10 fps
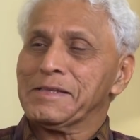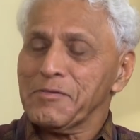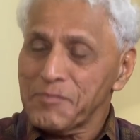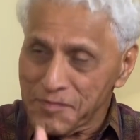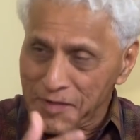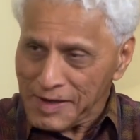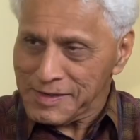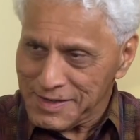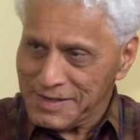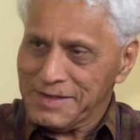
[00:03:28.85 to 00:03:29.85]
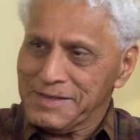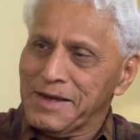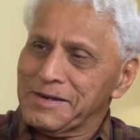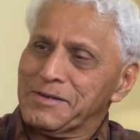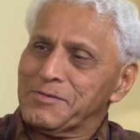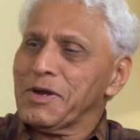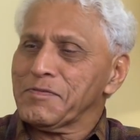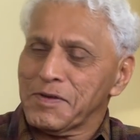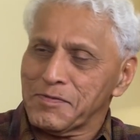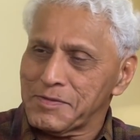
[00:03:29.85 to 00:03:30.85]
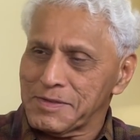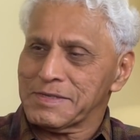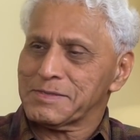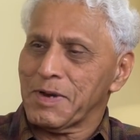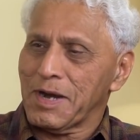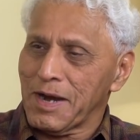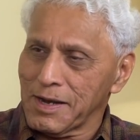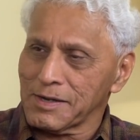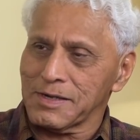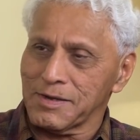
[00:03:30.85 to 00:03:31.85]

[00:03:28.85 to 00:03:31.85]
And then finally, the 125th is where I lucked